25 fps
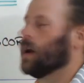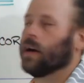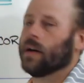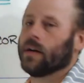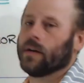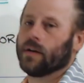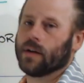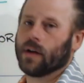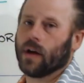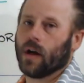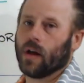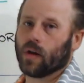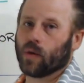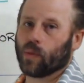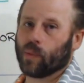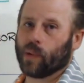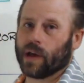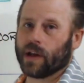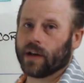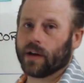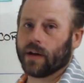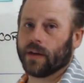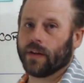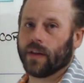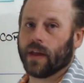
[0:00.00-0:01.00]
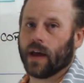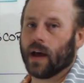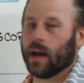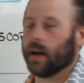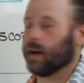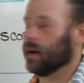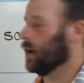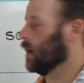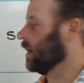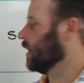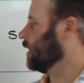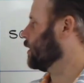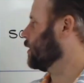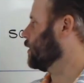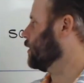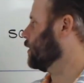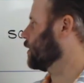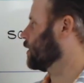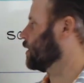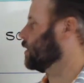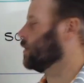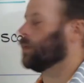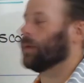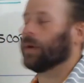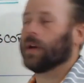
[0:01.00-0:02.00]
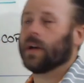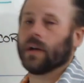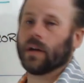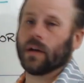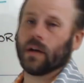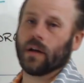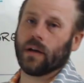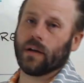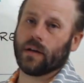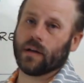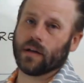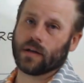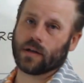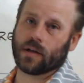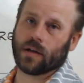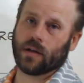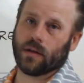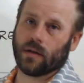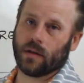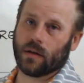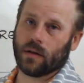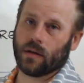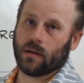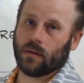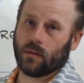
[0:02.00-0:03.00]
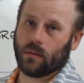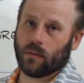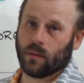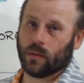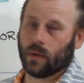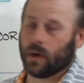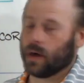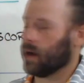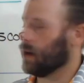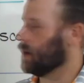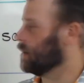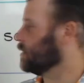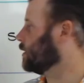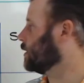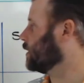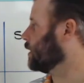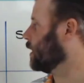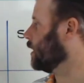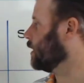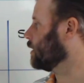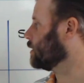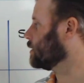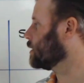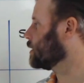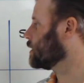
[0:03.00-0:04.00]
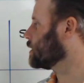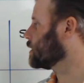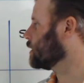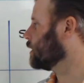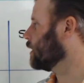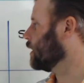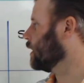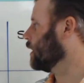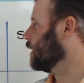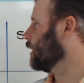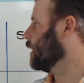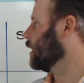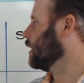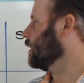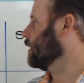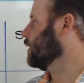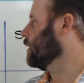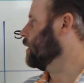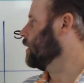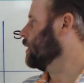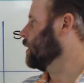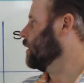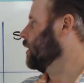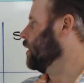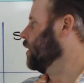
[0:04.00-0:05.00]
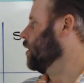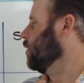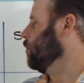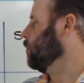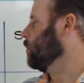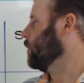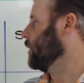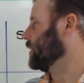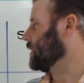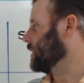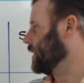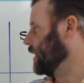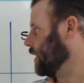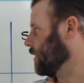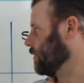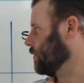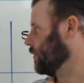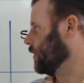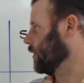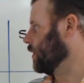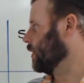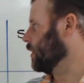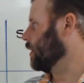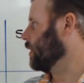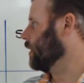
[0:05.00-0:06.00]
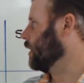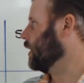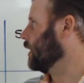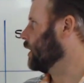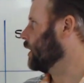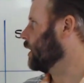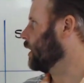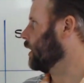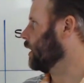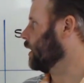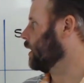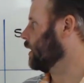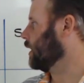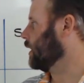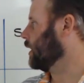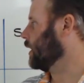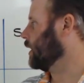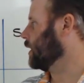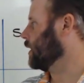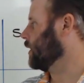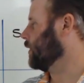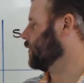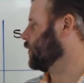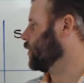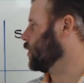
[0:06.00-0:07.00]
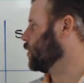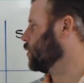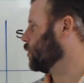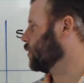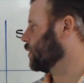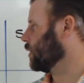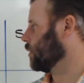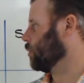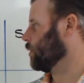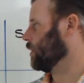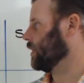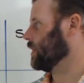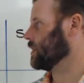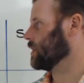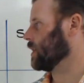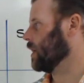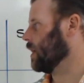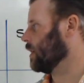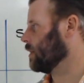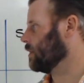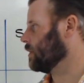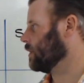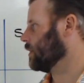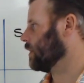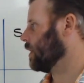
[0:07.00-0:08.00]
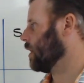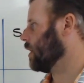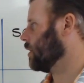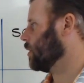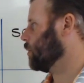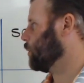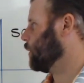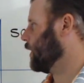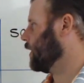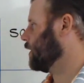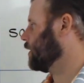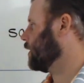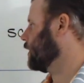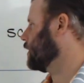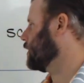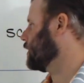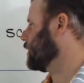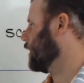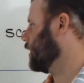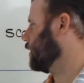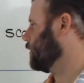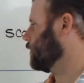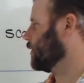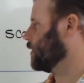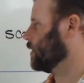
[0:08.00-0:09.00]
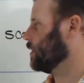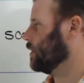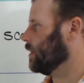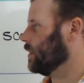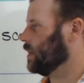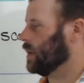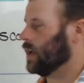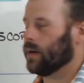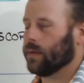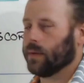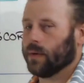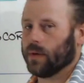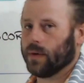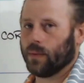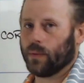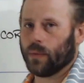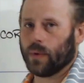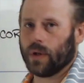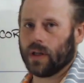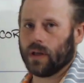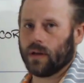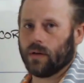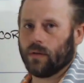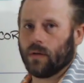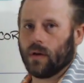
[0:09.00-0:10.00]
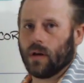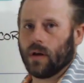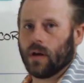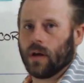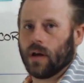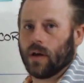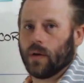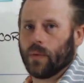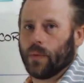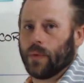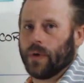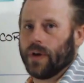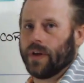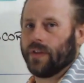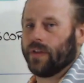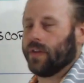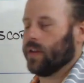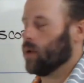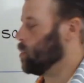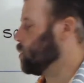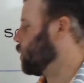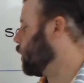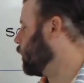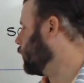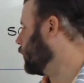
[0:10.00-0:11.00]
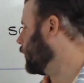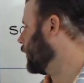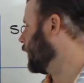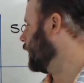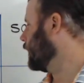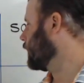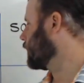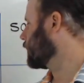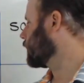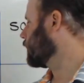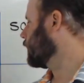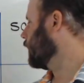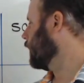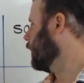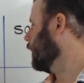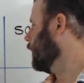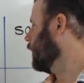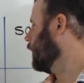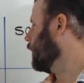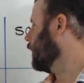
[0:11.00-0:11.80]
a $100 bet on that, you're going to win an additional $100. But Denver, if you were to place a $100 bet on Denver and they were to win with the points,